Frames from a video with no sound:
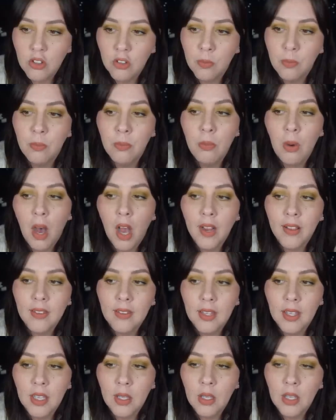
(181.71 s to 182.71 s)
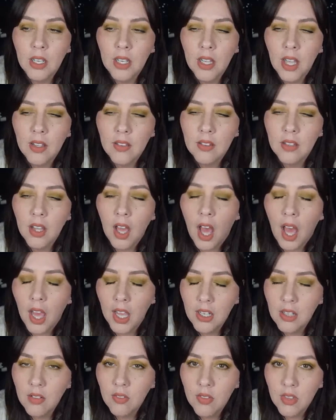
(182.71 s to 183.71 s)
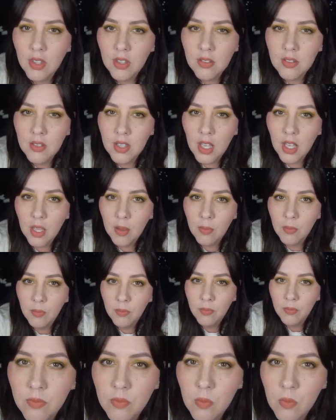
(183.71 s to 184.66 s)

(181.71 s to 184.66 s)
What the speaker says: is boxing, and that's kind of the same.